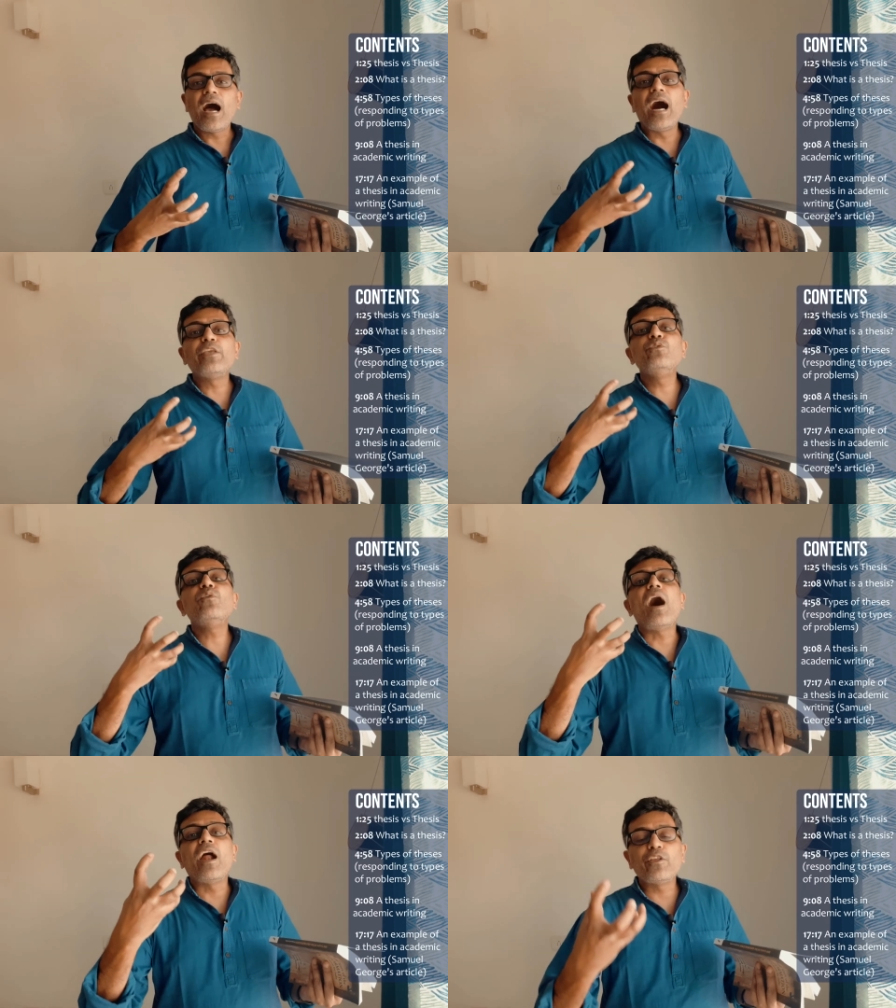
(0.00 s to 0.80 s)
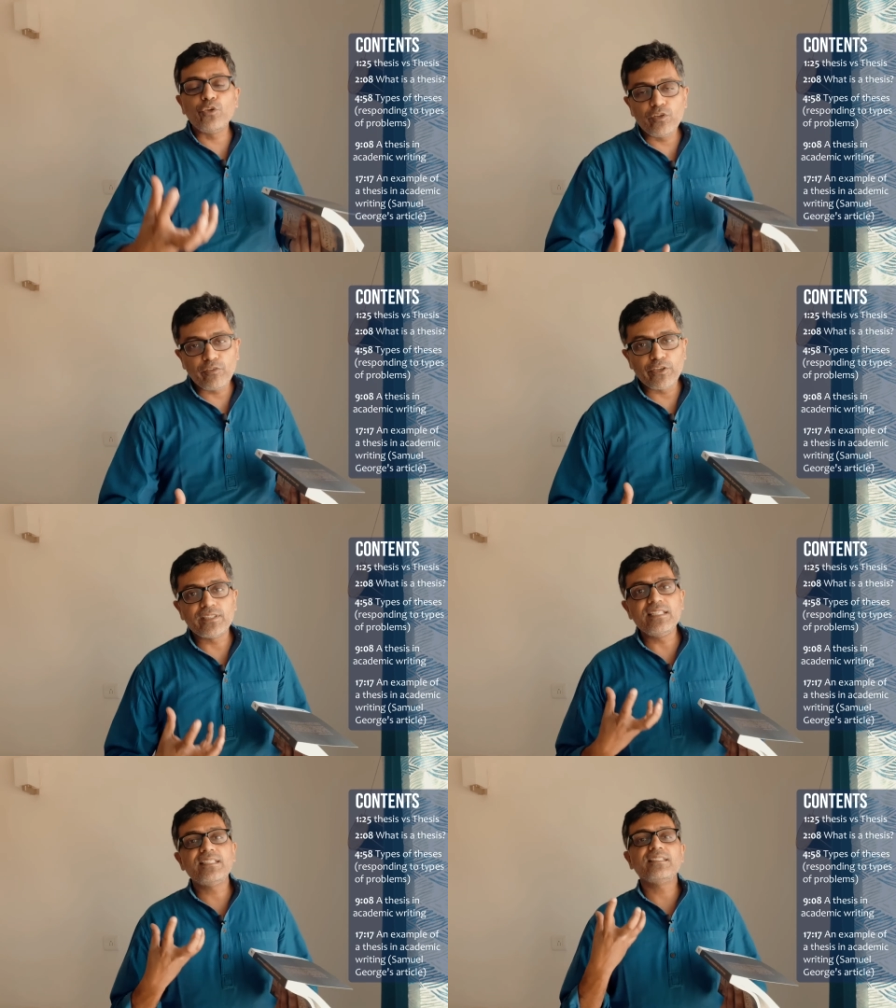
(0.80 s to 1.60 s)
Are you arguing for your
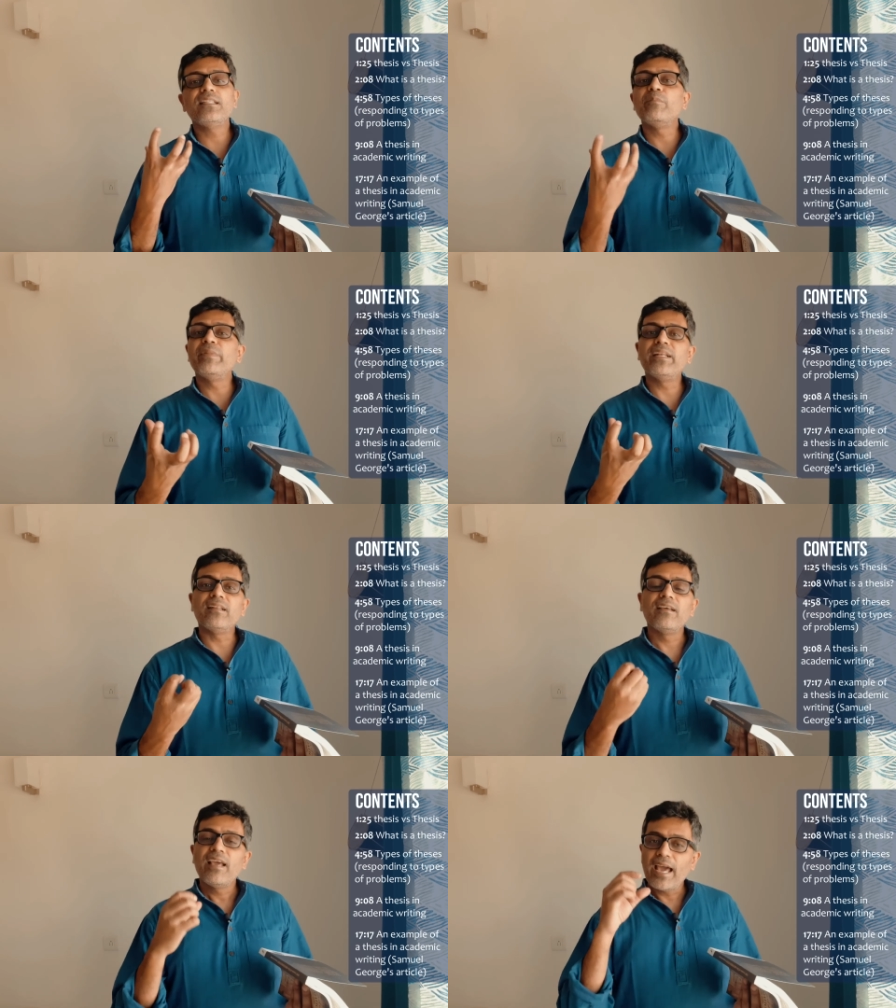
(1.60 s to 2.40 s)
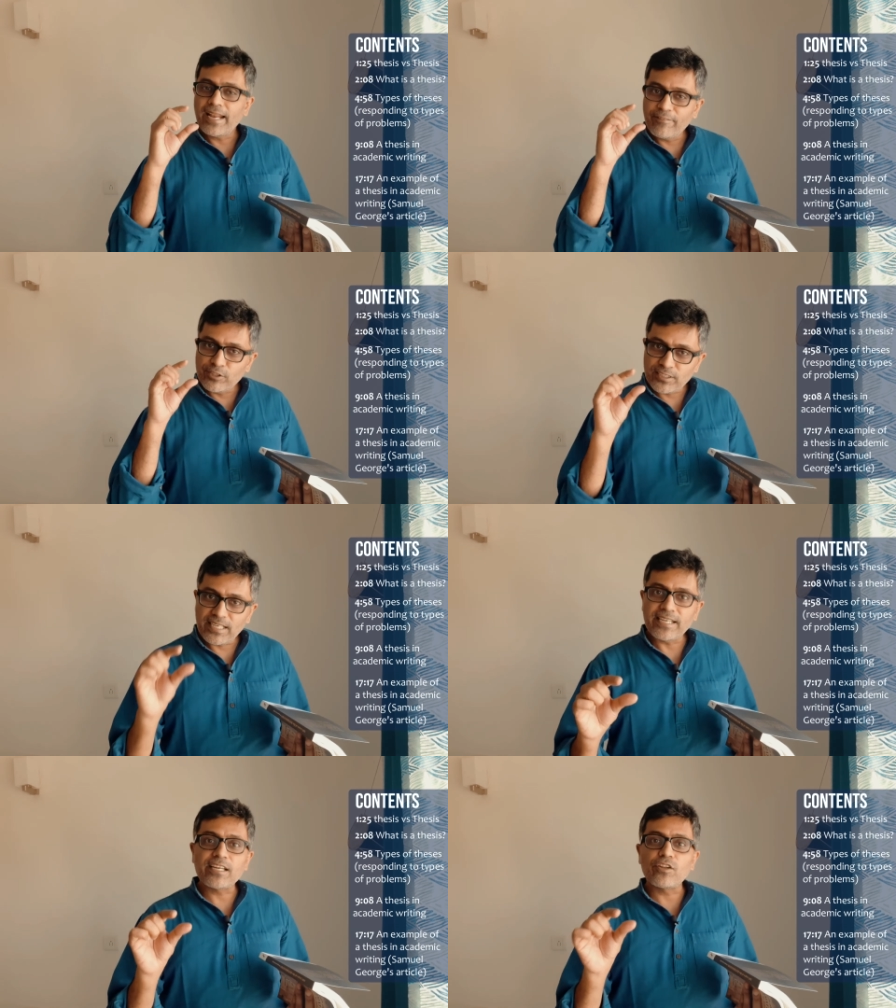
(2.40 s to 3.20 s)
thesis in the middle? And have you
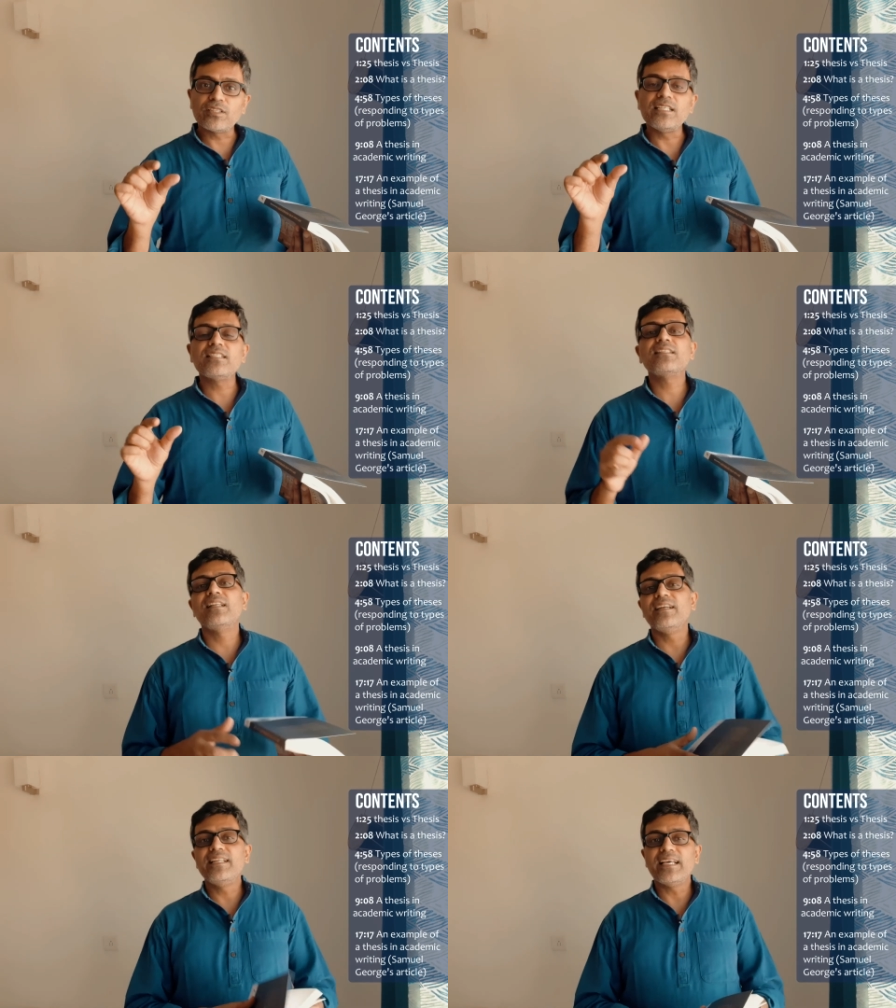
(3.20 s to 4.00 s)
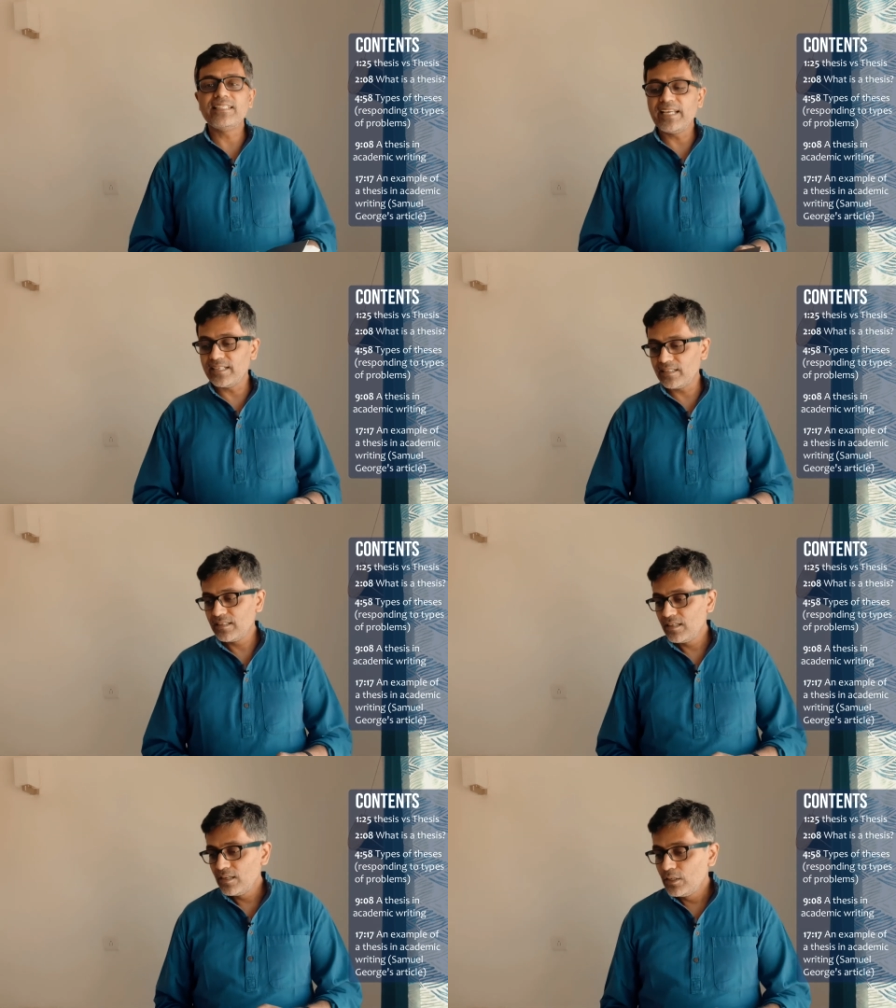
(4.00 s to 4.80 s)
stated your thesis clearly at the end?
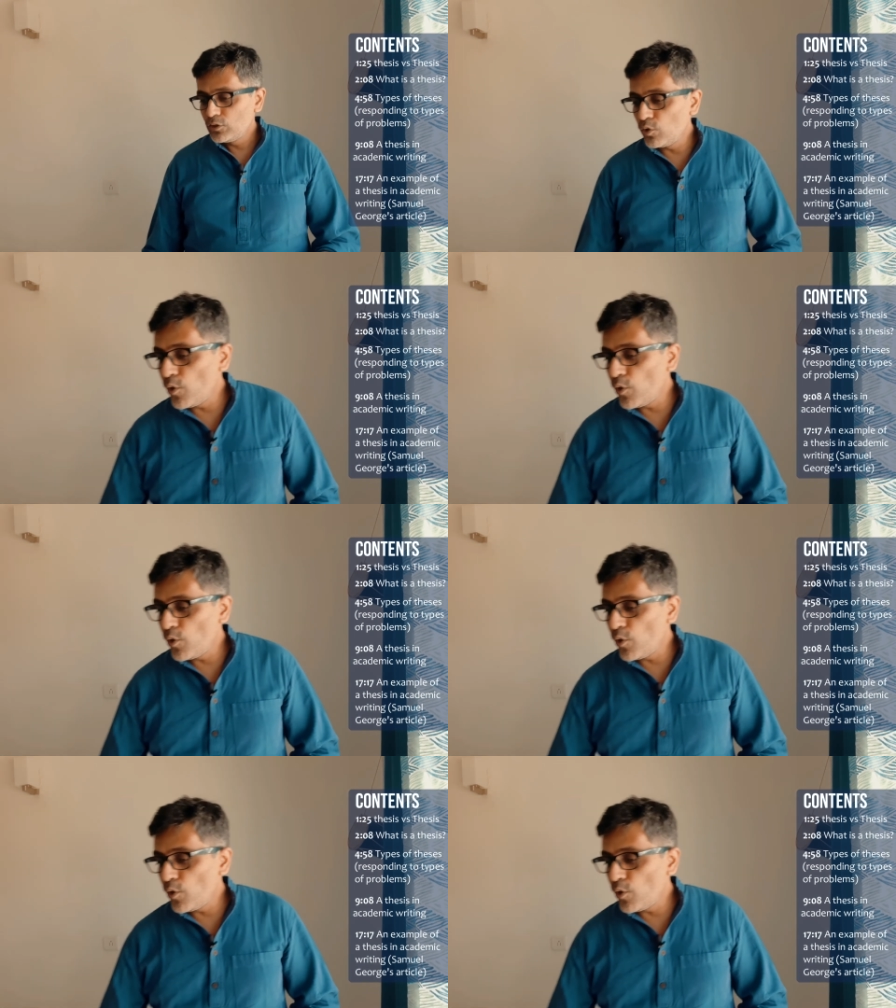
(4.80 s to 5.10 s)
So